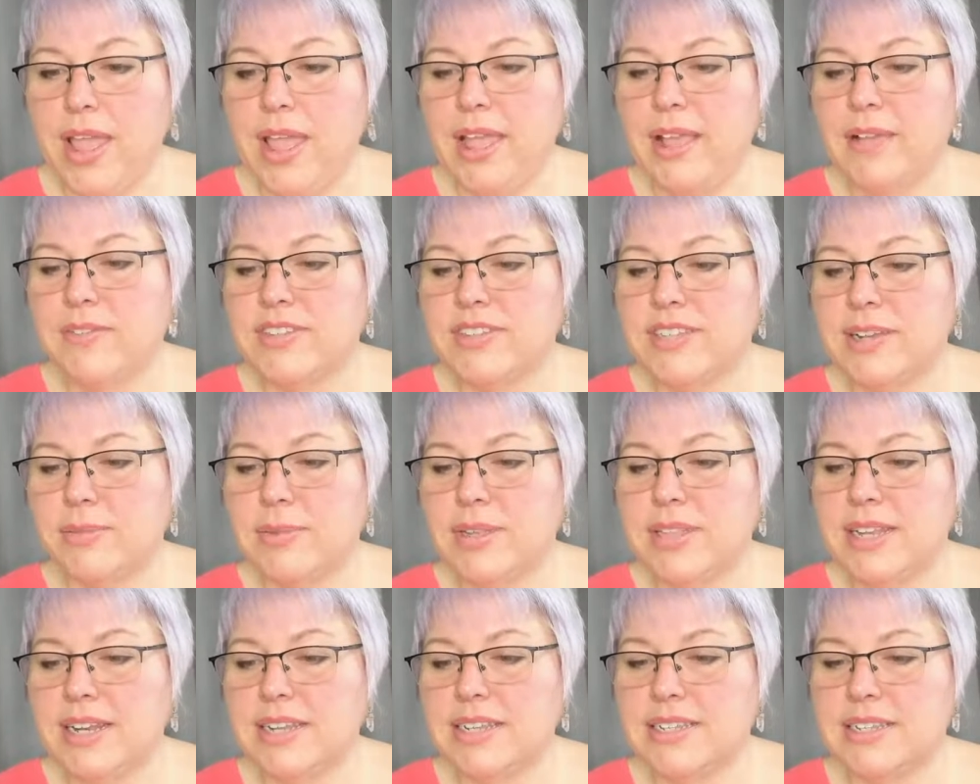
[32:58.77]
If
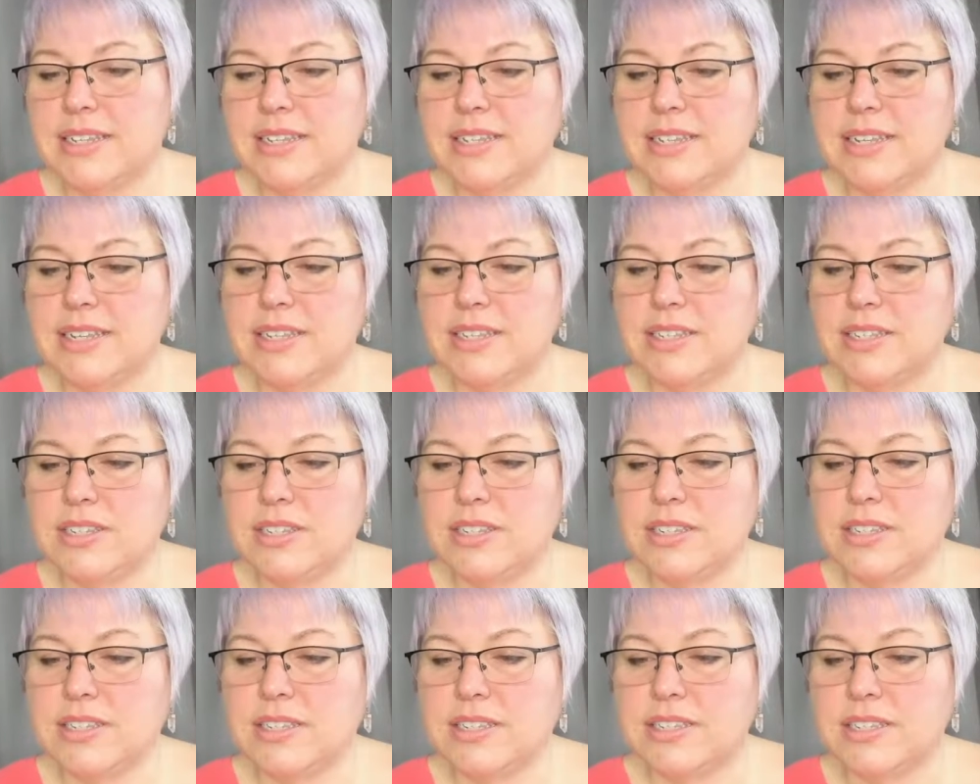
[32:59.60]
someone that is
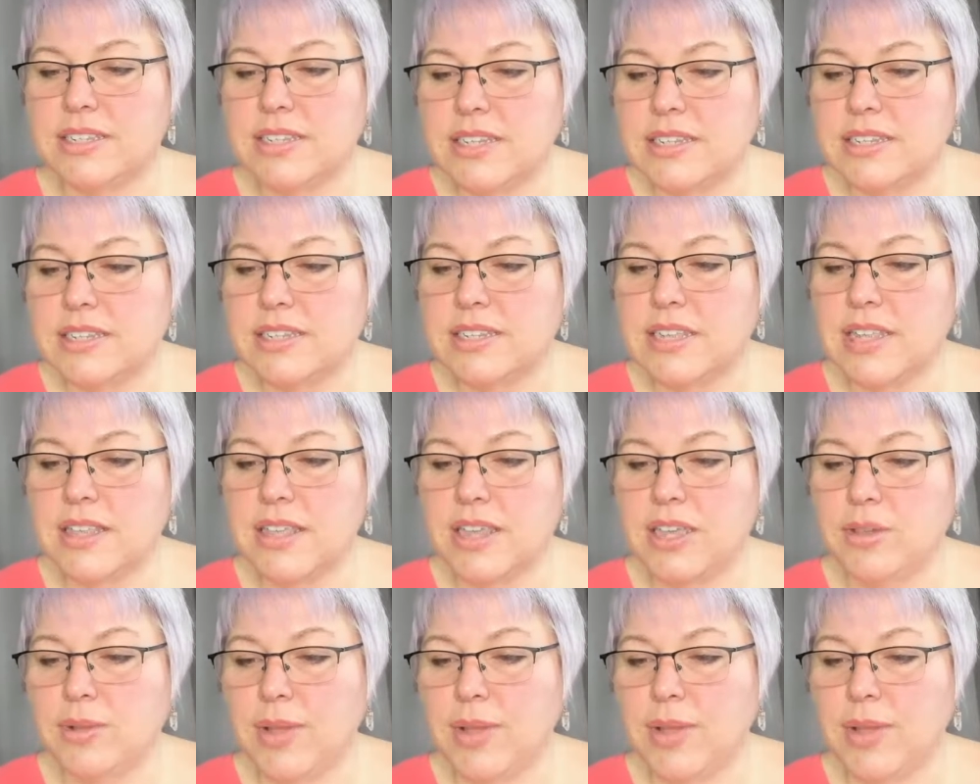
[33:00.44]
deceased that